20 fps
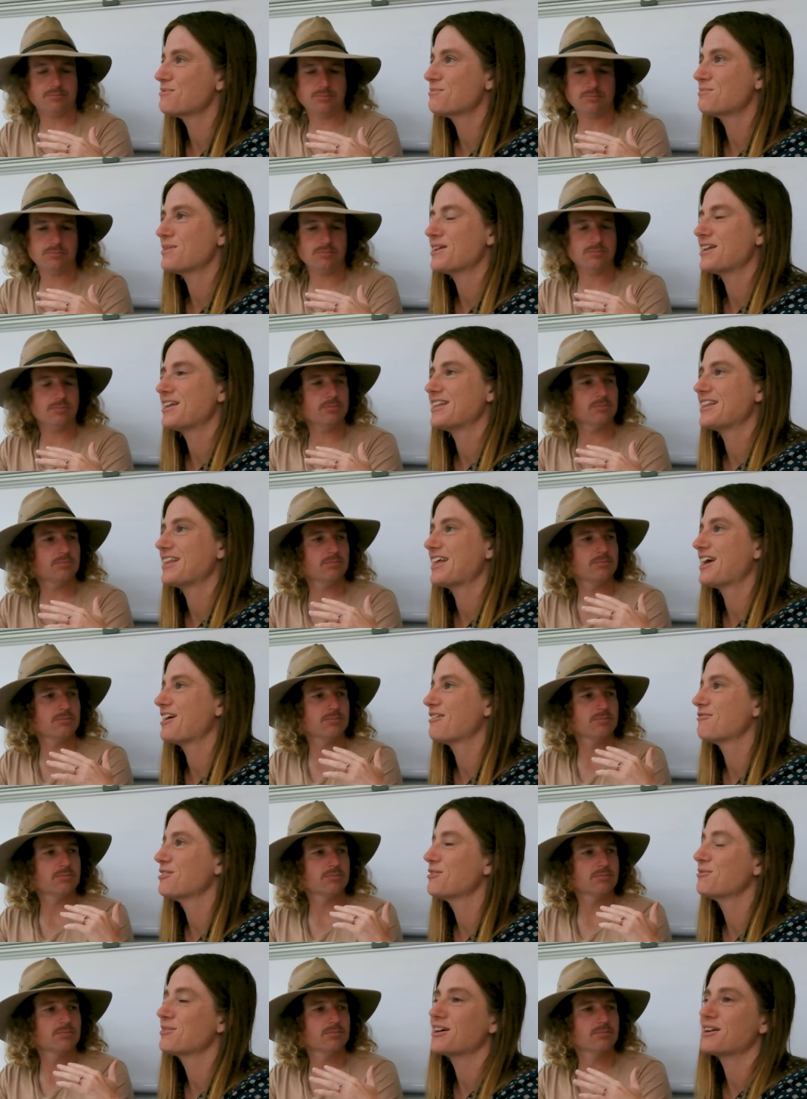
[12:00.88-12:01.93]
Speaker 1: We've been in there.
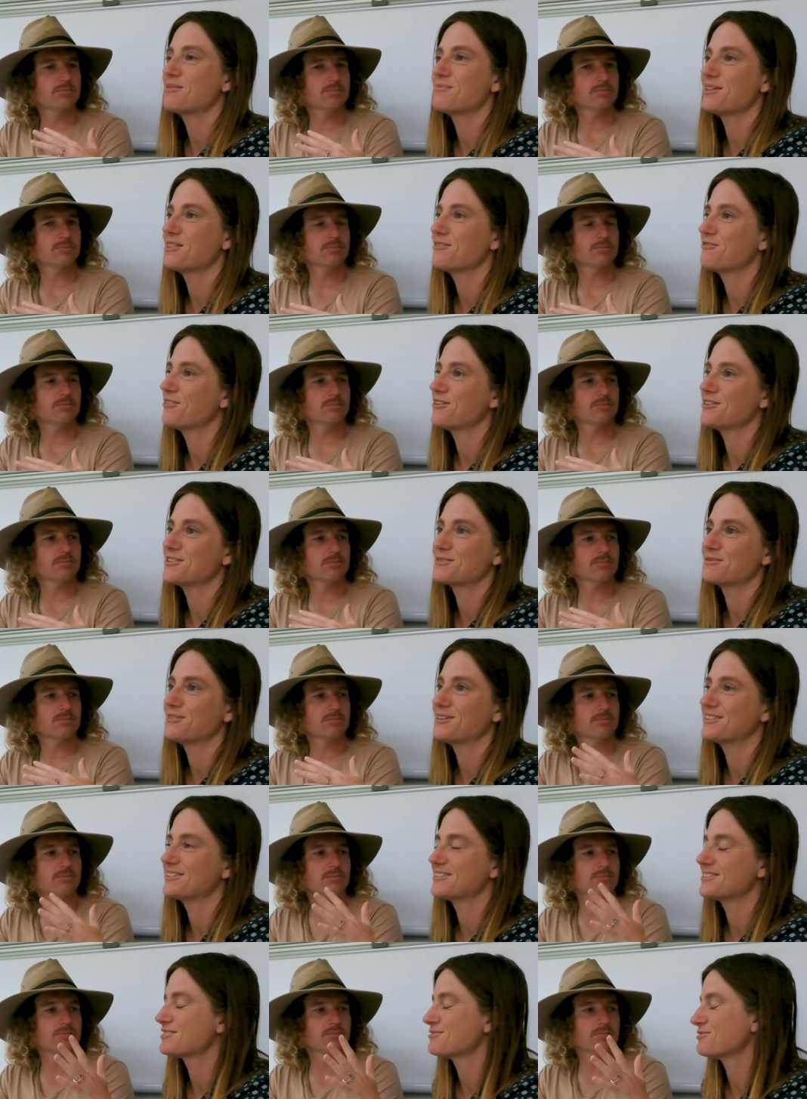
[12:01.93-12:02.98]
We were going to be the first
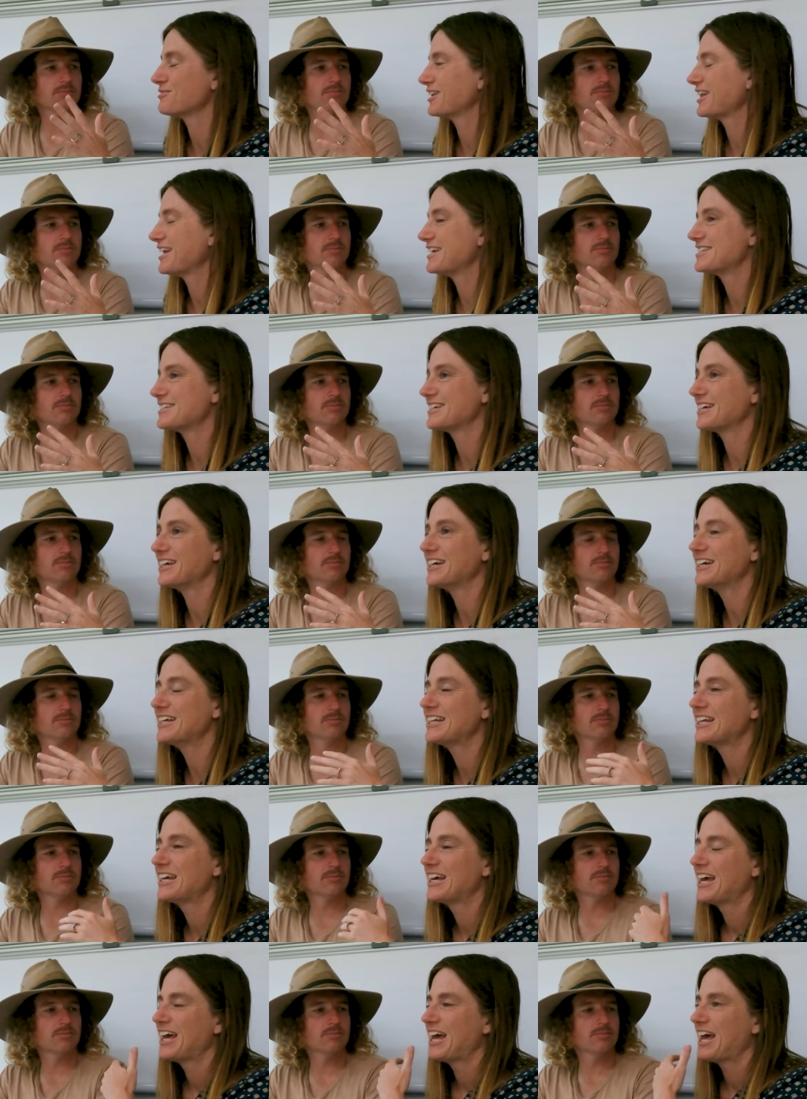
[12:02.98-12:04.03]
ones releasing it,
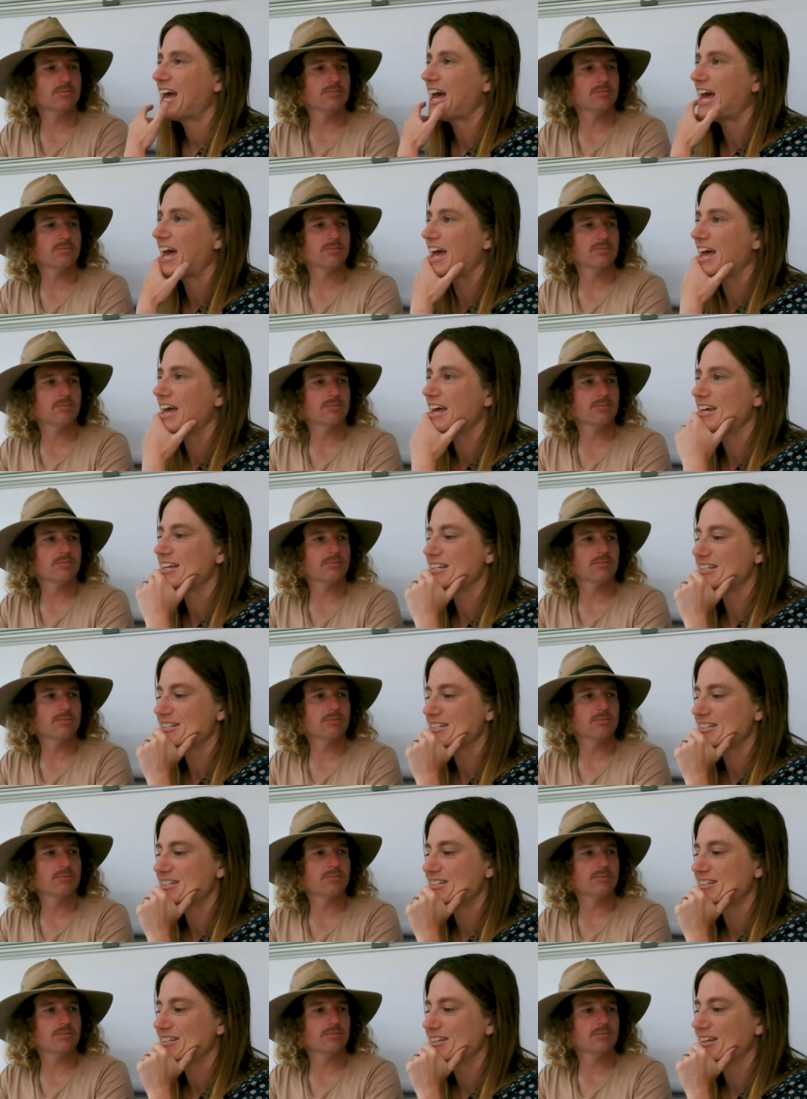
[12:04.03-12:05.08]

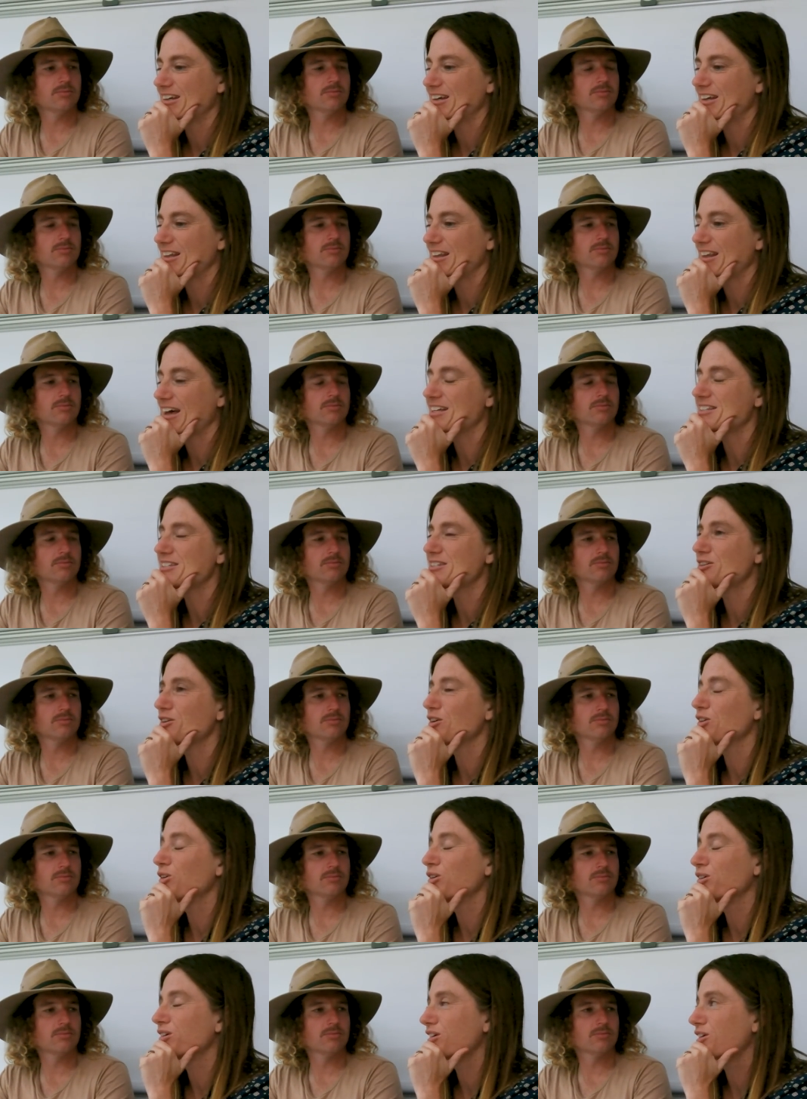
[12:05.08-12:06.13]
and that's no
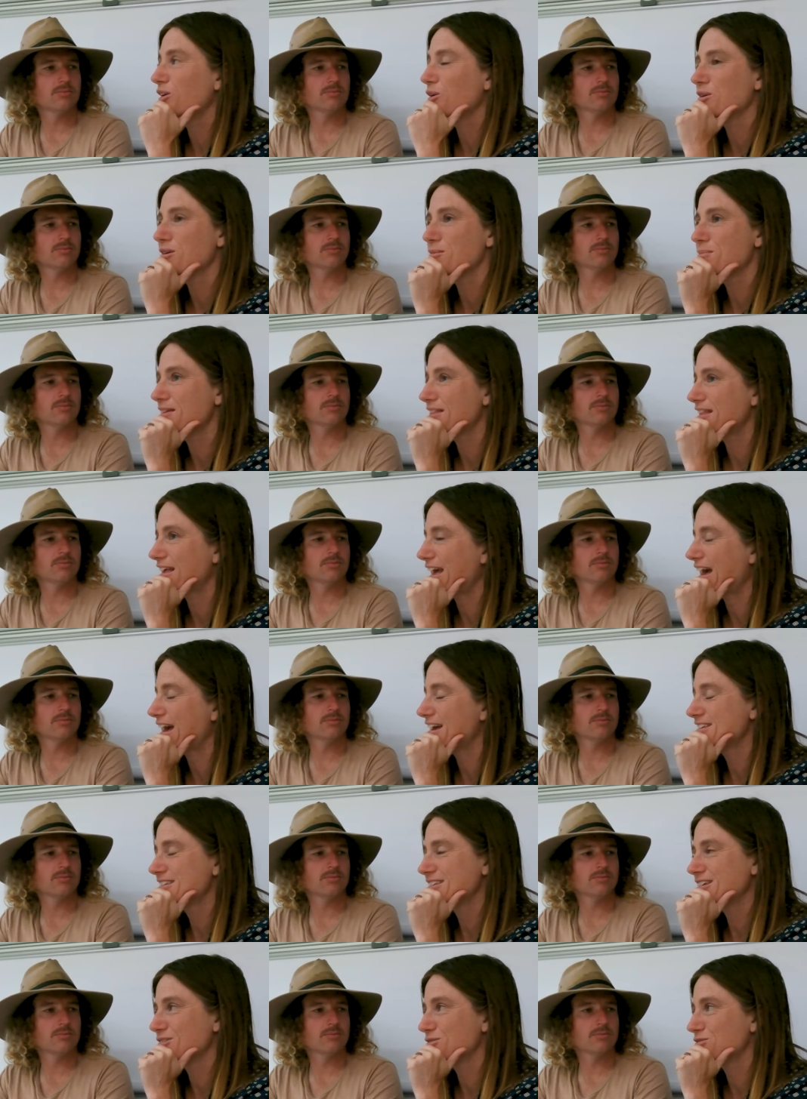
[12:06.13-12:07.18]
longer going to be the
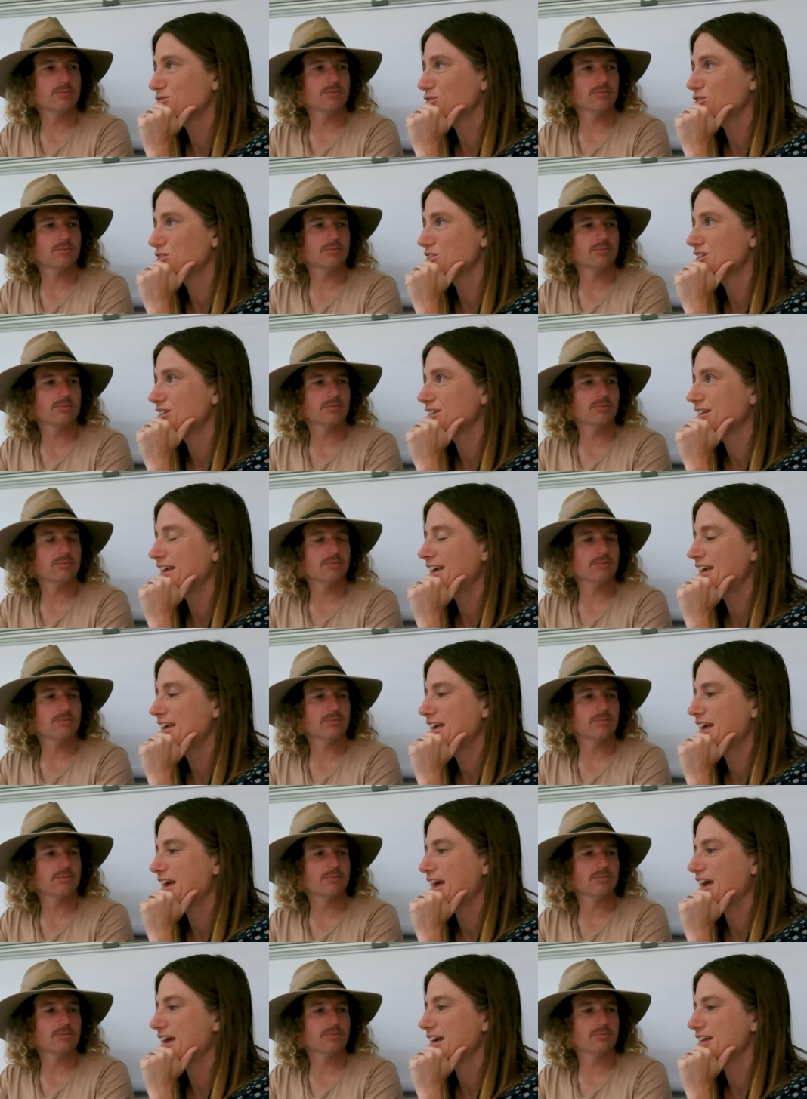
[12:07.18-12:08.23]
case,
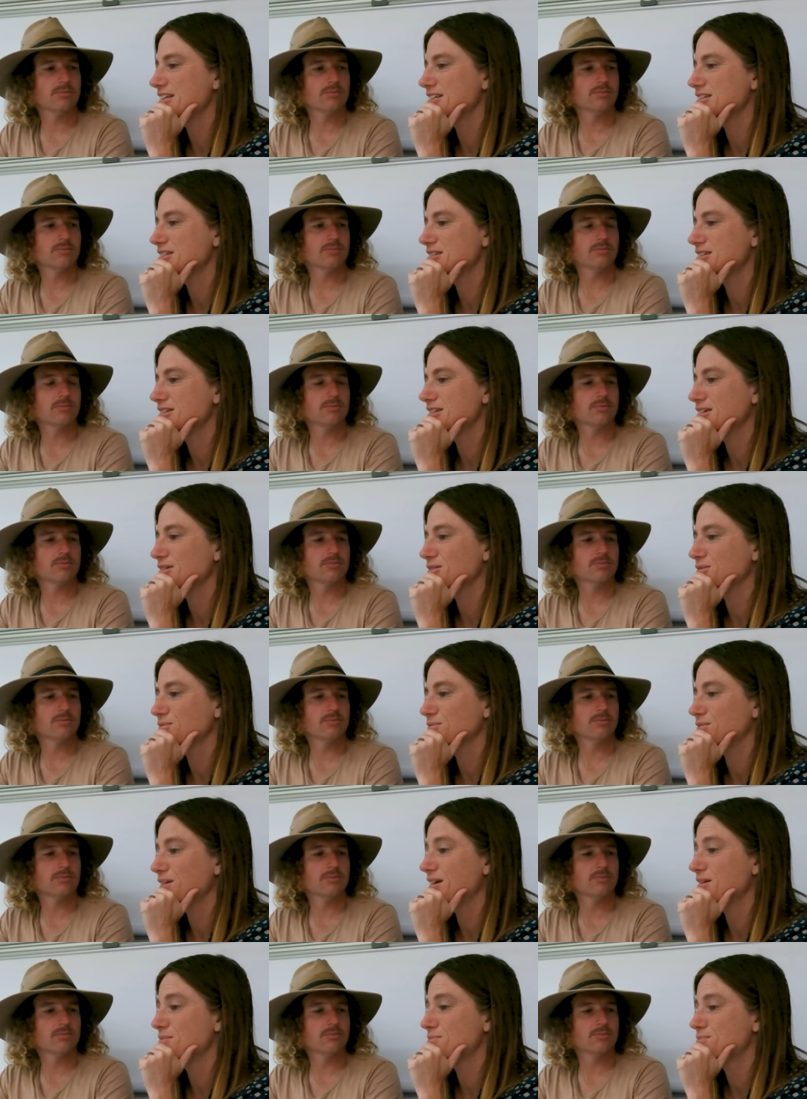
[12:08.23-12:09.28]
unfortunately. And
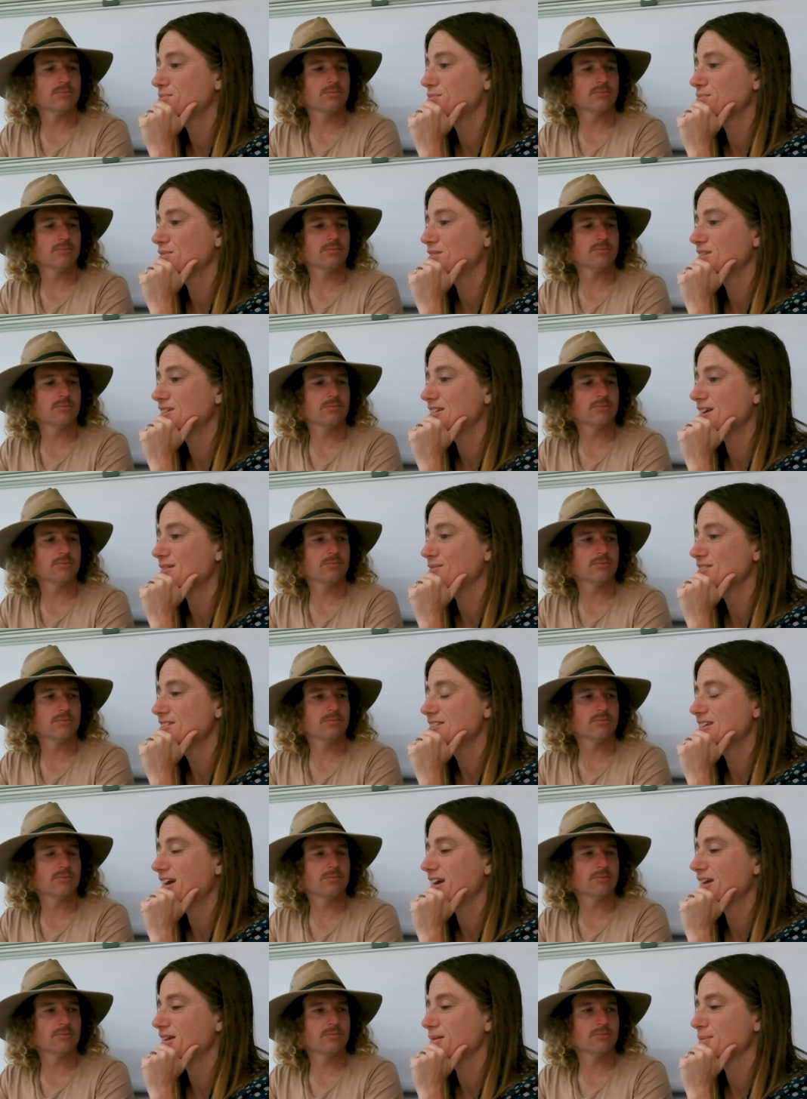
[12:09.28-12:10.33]
we're pretty
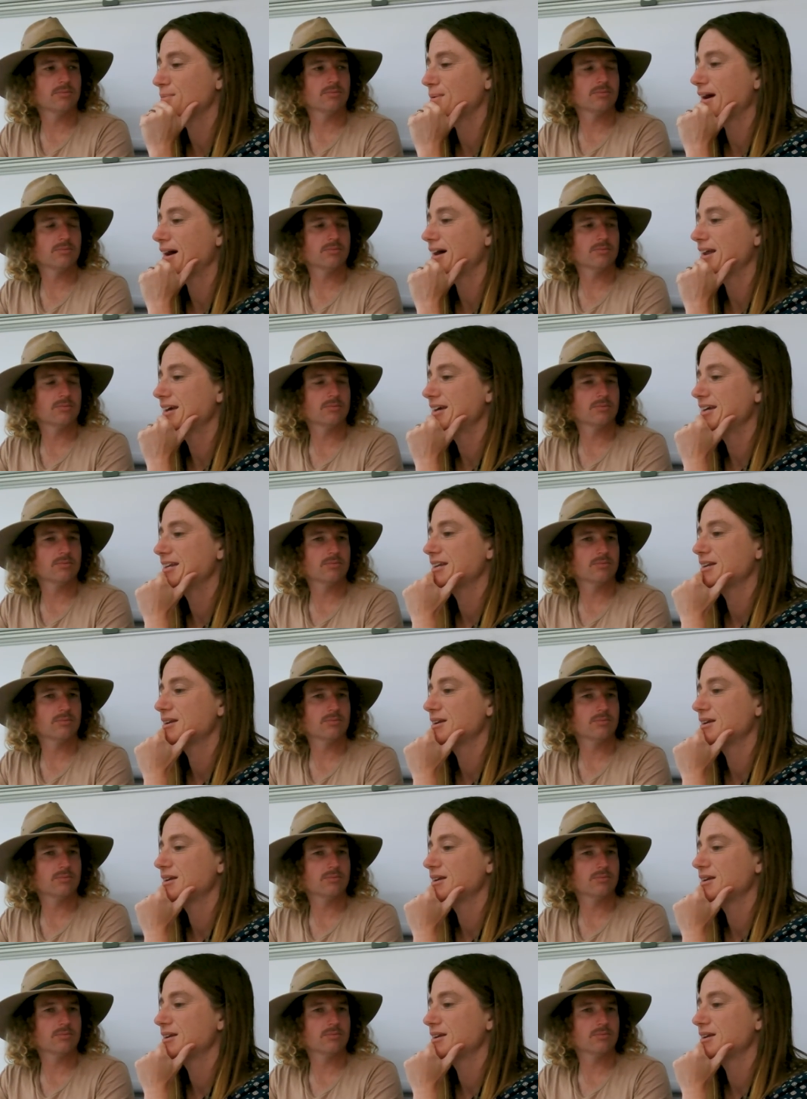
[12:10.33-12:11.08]
devastated about it.